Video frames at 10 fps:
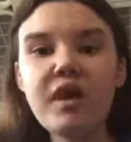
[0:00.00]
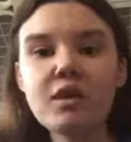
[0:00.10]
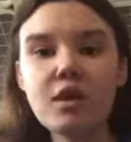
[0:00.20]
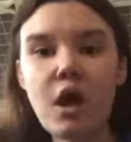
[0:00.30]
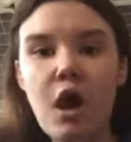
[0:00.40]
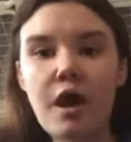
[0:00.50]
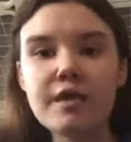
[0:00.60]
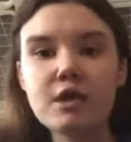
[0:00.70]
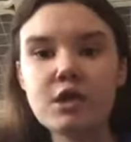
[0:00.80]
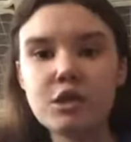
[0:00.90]
thoughts
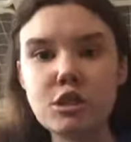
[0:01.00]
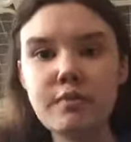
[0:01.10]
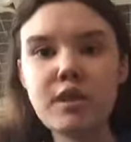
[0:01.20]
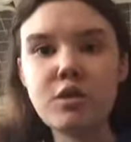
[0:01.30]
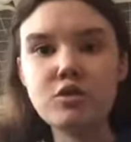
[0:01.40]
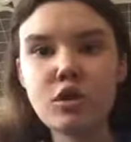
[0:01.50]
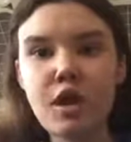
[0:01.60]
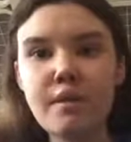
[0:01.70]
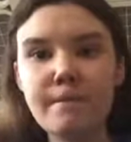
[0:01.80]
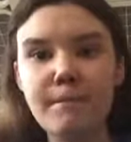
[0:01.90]
on Jimmy
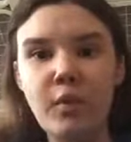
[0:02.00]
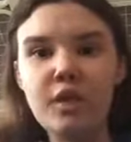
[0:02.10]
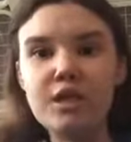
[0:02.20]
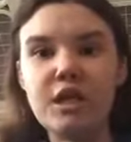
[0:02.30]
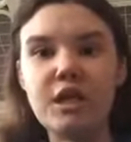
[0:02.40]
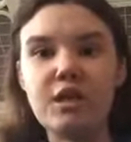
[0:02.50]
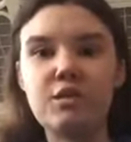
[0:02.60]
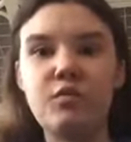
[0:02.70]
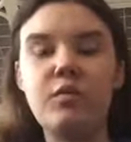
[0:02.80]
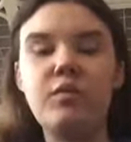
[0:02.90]
Neutron, Boy
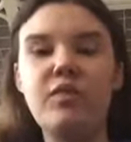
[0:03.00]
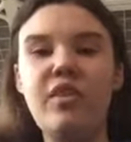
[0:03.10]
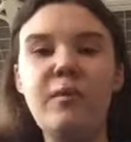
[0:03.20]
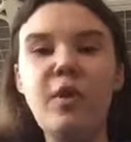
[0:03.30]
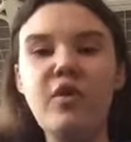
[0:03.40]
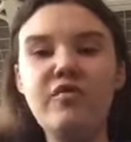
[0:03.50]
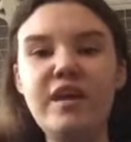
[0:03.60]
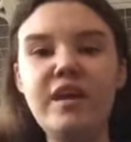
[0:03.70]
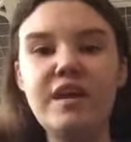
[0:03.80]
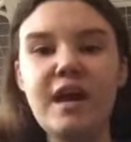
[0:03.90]
Genius, the
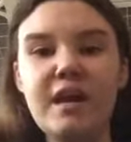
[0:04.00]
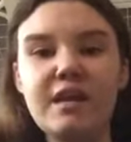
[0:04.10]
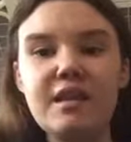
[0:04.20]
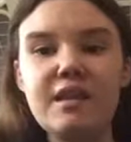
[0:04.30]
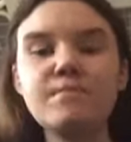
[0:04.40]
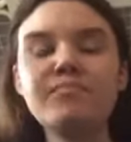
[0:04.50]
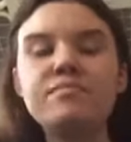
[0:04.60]
movie. Yes.